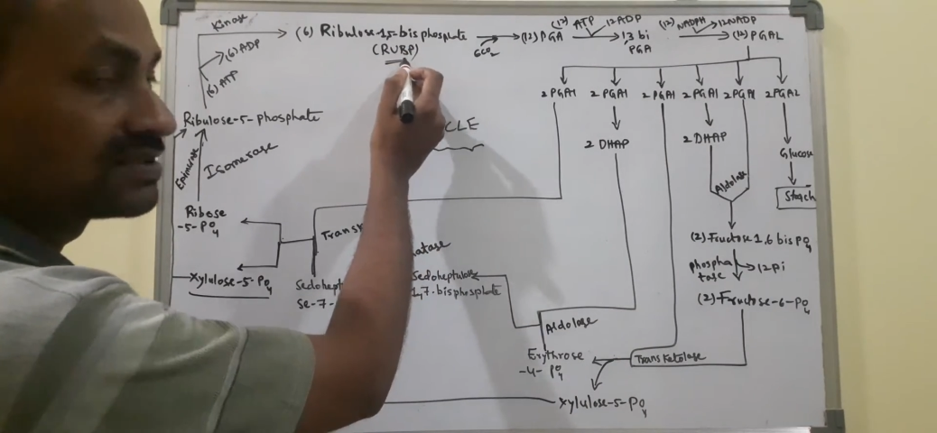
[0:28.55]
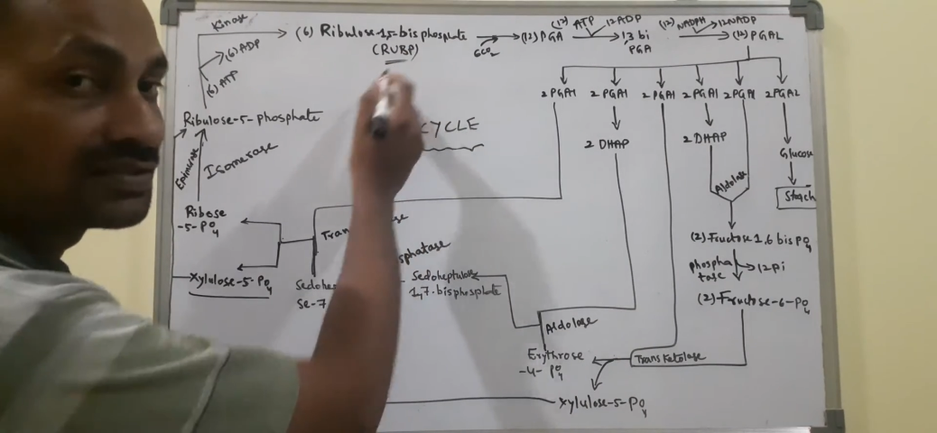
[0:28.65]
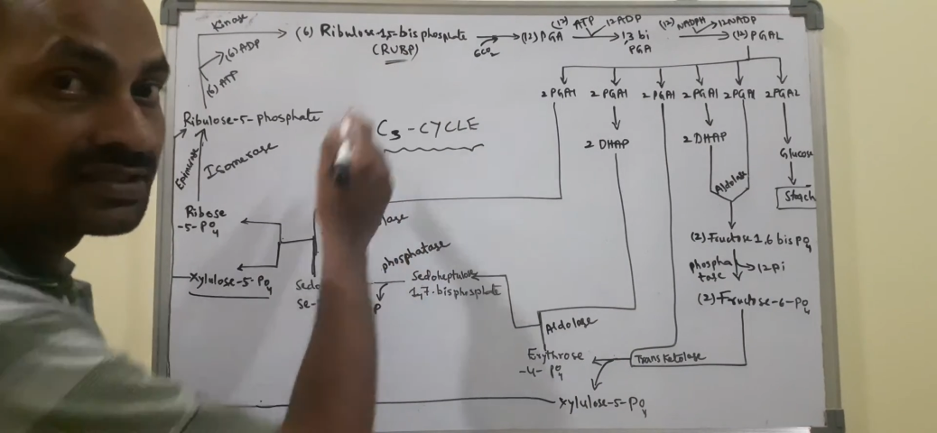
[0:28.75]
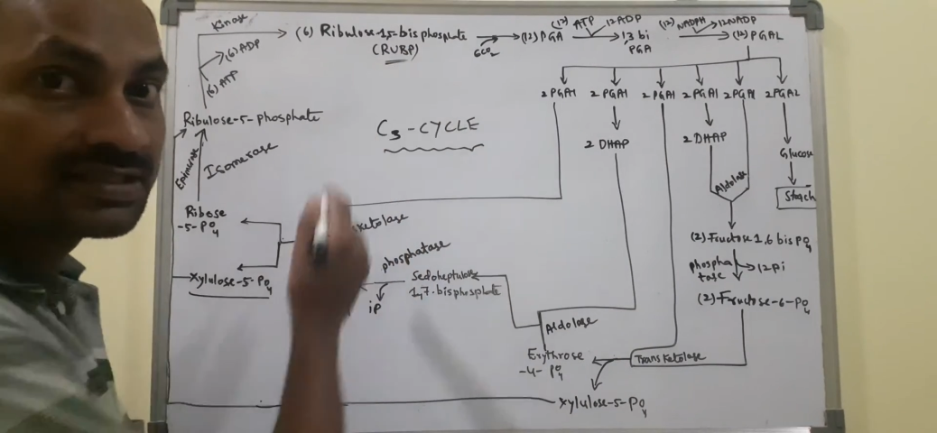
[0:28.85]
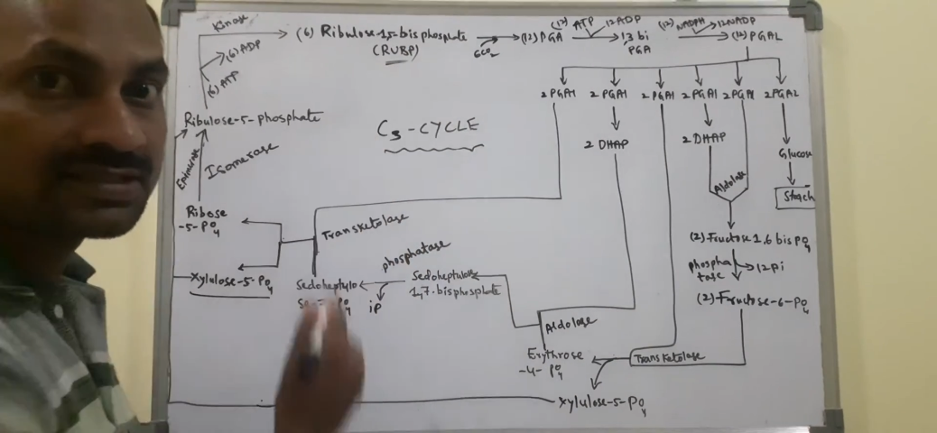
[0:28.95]

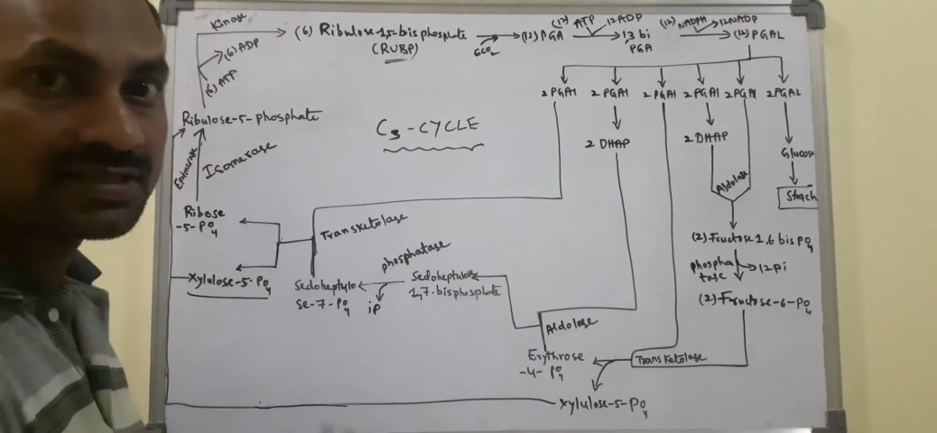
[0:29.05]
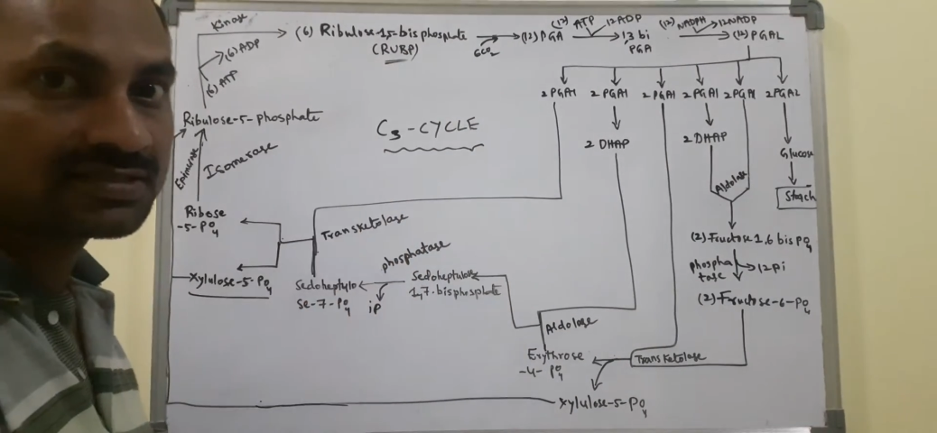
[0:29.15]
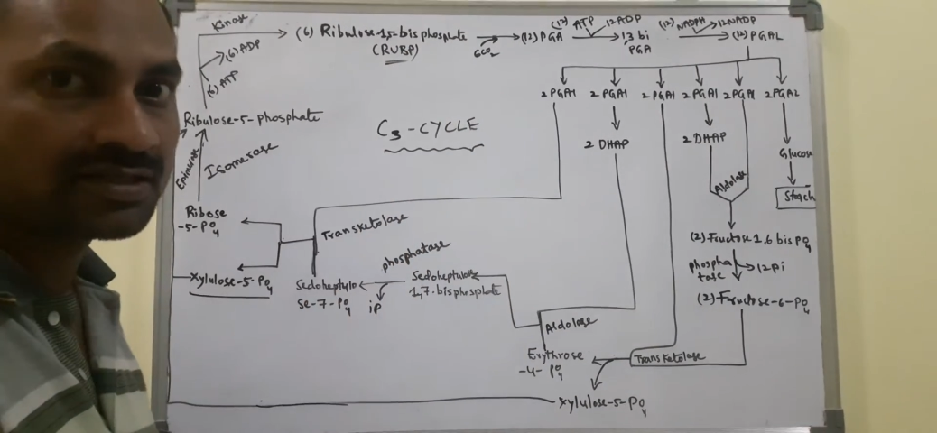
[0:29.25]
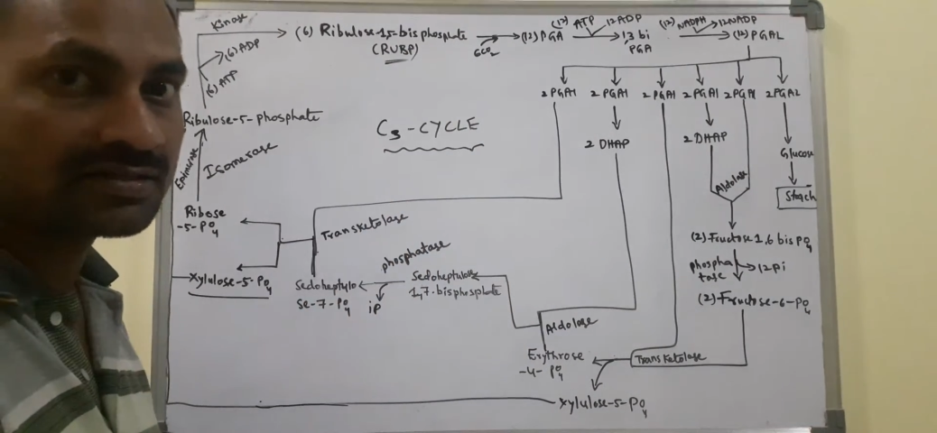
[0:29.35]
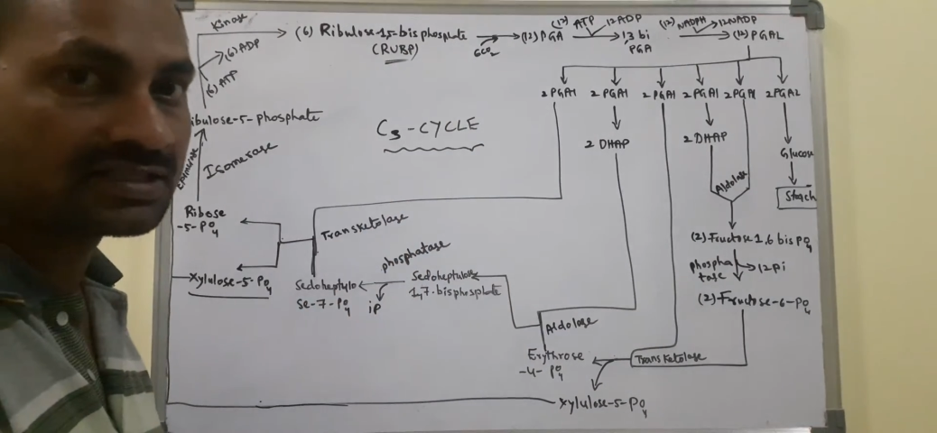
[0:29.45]
This is the
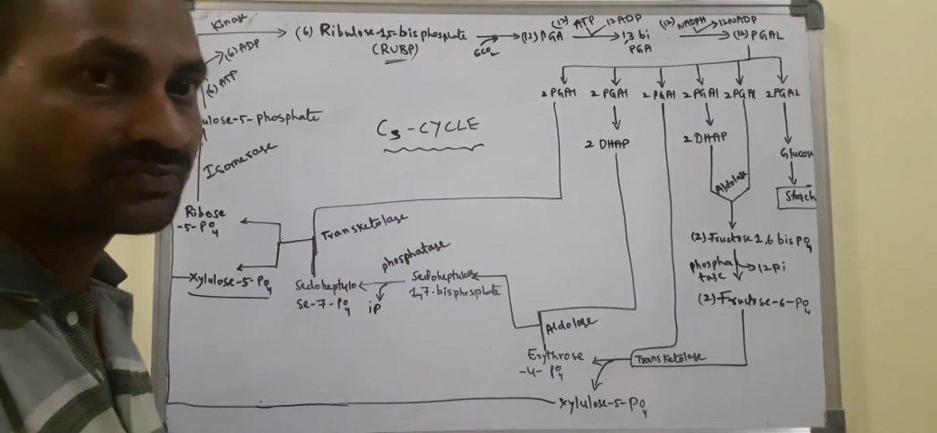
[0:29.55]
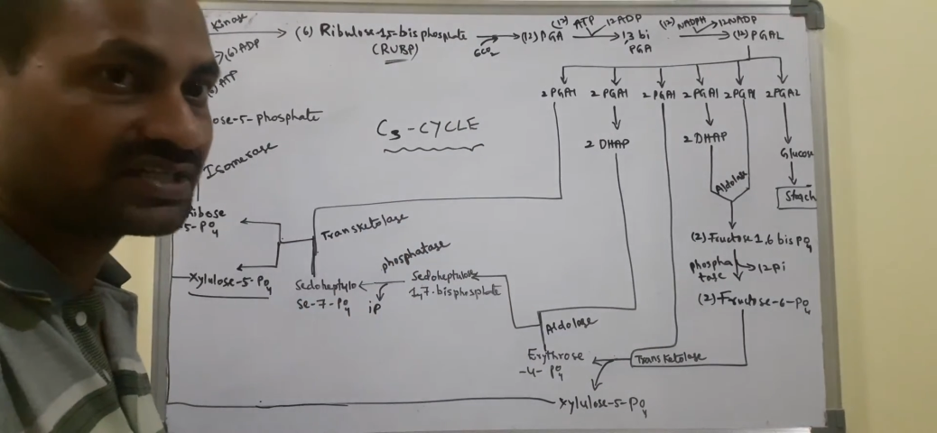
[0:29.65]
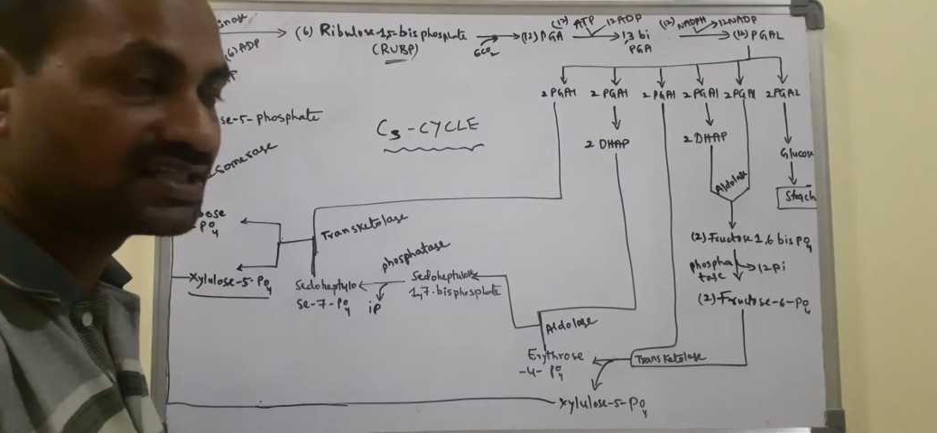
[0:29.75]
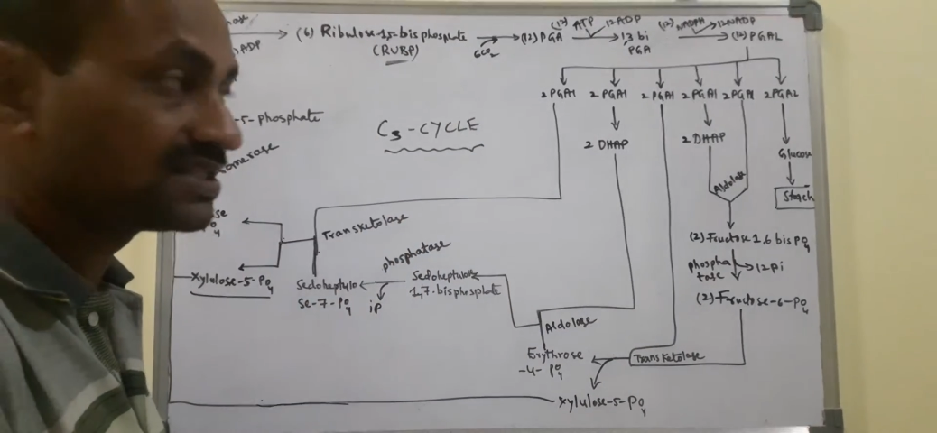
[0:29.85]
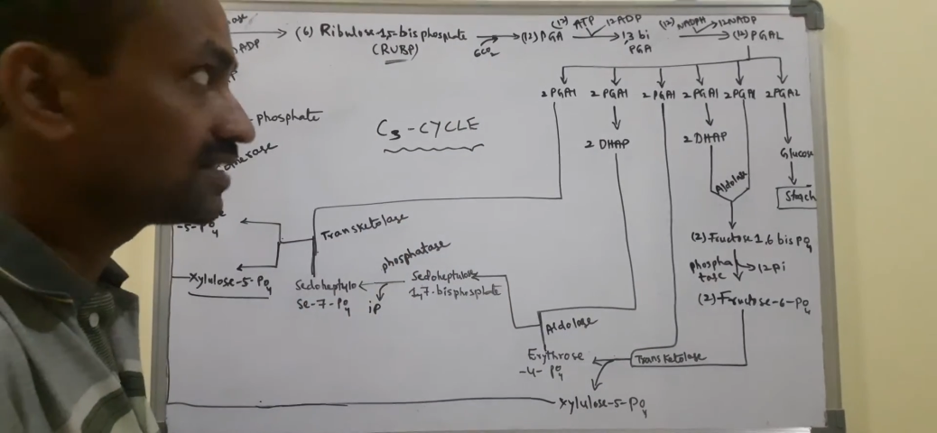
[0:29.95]
starting
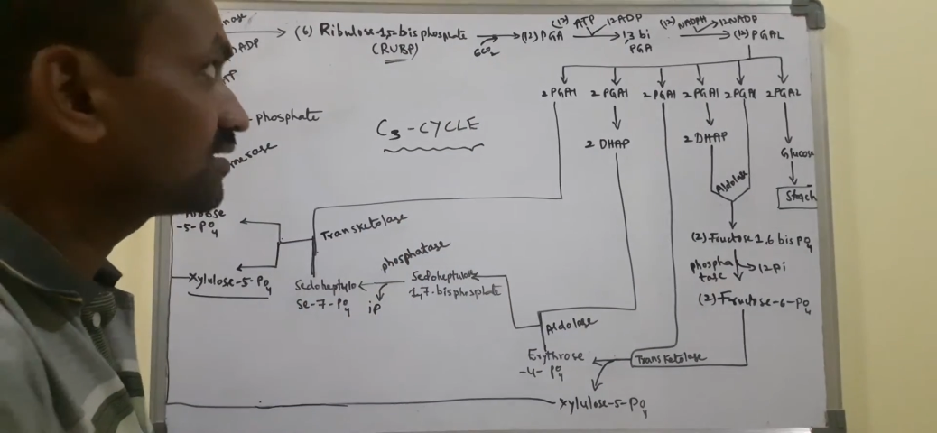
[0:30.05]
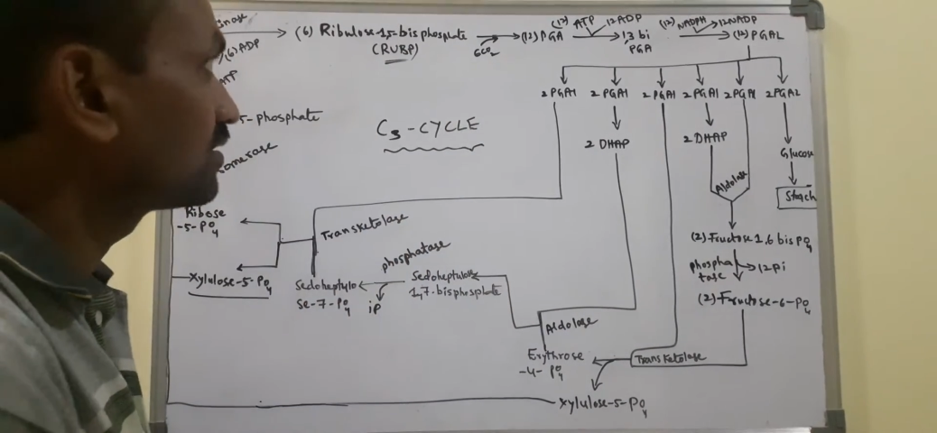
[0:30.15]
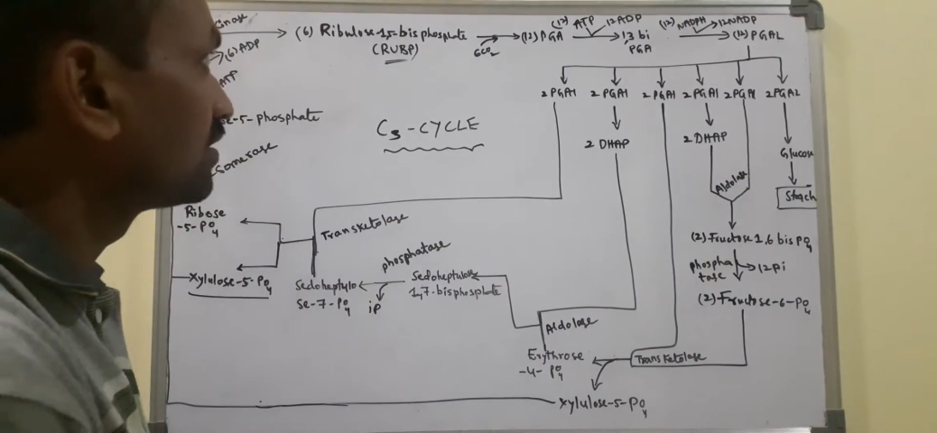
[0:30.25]
material,